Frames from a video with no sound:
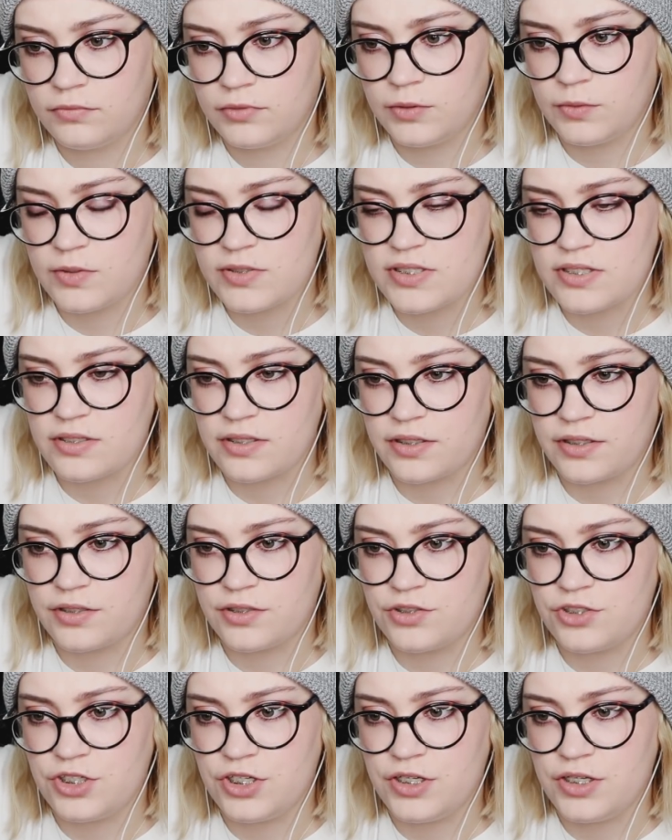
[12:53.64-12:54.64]
It wasn't like
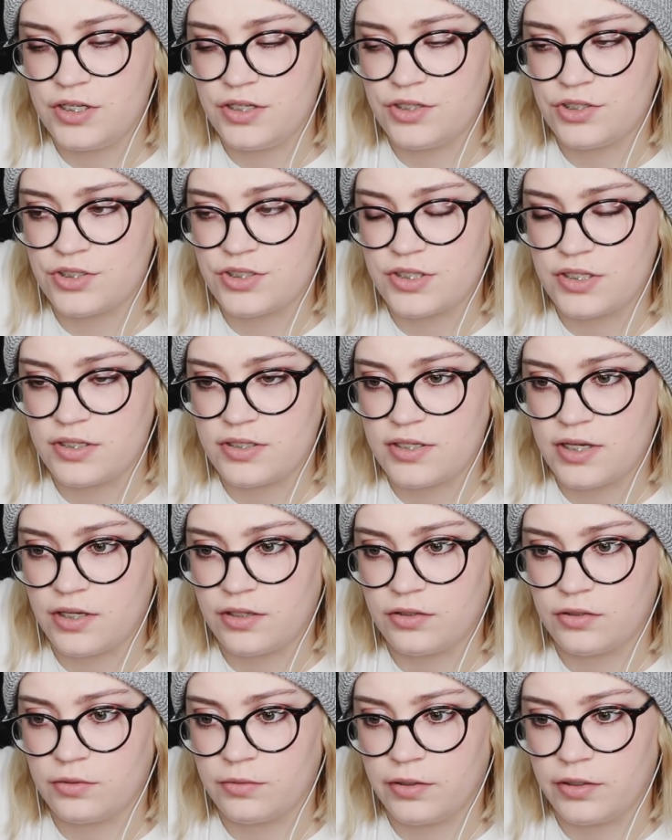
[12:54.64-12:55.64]
she just didn't
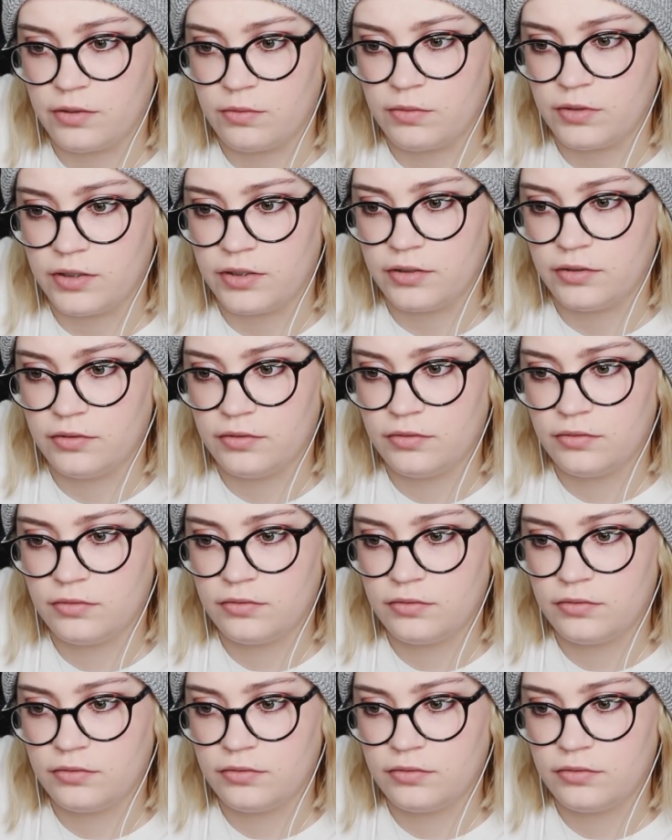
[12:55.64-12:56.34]
tell her right away.